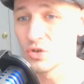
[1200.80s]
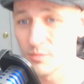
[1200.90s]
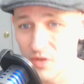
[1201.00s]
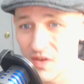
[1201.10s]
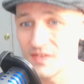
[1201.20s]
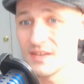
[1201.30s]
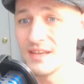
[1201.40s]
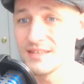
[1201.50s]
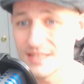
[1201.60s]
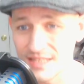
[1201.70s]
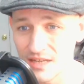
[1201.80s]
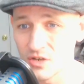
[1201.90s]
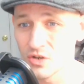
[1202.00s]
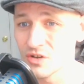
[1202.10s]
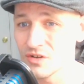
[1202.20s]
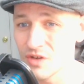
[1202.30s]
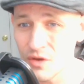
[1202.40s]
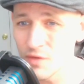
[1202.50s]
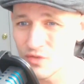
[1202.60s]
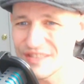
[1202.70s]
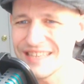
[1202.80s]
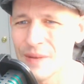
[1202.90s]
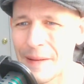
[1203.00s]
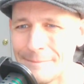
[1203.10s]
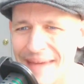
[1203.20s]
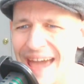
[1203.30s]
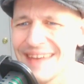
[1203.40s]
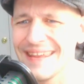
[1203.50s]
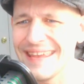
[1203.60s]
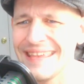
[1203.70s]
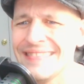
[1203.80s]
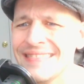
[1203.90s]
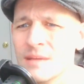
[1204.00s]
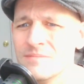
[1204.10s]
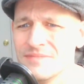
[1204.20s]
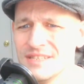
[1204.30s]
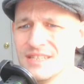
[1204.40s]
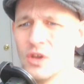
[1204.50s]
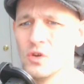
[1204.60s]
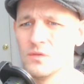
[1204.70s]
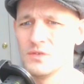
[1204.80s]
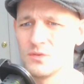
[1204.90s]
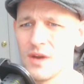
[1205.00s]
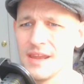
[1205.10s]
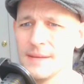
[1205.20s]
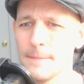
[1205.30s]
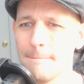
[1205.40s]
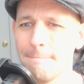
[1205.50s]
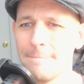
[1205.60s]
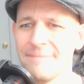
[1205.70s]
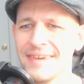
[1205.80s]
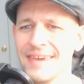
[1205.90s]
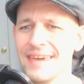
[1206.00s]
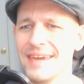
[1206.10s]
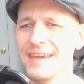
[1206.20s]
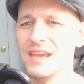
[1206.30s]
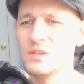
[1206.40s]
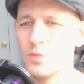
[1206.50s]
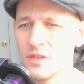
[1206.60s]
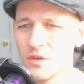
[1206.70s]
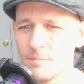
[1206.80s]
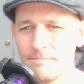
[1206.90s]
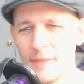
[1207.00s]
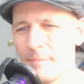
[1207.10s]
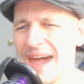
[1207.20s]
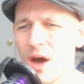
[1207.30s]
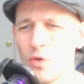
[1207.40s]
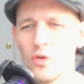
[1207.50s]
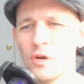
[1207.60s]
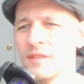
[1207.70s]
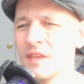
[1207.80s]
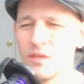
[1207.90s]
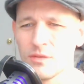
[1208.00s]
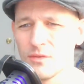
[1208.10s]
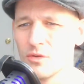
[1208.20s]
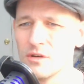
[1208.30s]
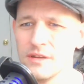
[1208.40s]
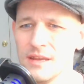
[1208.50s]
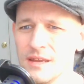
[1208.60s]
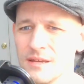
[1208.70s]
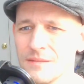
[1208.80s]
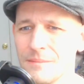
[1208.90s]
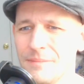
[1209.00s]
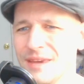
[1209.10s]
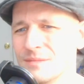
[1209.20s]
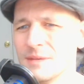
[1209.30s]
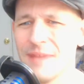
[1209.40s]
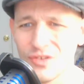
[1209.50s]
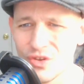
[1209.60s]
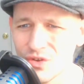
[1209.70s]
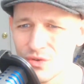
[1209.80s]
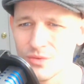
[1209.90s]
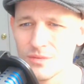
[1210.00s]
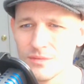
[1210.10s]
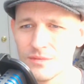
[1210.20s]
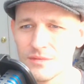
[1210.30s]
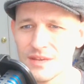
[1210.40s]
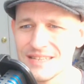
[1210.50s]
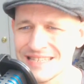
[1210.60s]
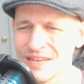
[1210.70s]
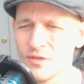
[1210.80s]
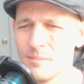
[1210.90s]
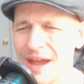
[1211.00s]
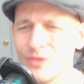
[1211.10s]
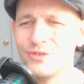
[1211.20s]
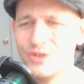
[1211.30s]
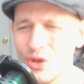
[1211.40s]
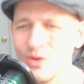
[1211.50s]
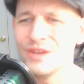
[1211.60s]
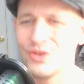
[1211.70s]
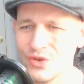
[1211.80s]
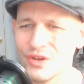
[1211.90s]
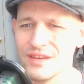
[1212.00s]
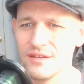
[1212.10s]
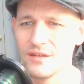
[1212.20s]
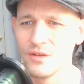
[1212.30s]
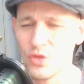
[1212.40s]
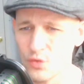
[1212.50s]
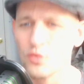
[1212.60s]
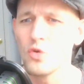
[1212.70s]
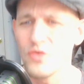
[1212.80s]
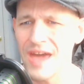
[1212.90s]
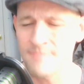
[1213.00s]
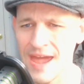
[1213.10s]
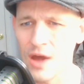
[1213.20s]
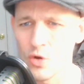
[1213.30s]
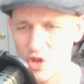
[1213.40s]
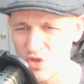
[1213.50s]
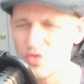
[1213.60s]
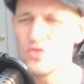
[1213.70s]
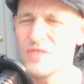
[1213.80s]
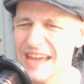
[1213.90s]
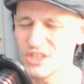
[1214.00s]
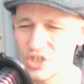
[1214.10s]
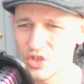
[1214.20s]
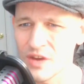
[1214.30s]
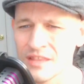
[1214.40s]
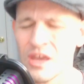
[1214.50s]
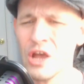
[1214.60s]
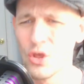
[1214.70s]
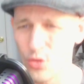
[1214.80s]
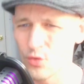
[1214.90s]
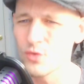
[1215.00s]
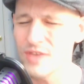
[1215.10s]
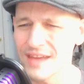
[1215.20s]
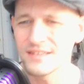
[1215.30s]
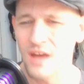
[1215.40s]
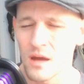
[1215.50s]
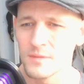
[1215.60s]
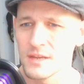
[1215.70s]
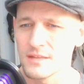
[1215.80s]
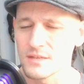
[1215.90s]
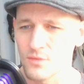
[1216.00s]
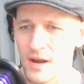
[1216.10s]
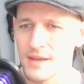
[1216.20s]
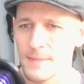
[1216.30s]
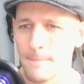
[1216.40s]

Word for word: a president, a senator. None of those things are bad in themselves, right? It's when the, the power and the authority becomes about you instead of about doing good through that power, through that strength, through that dominance, right?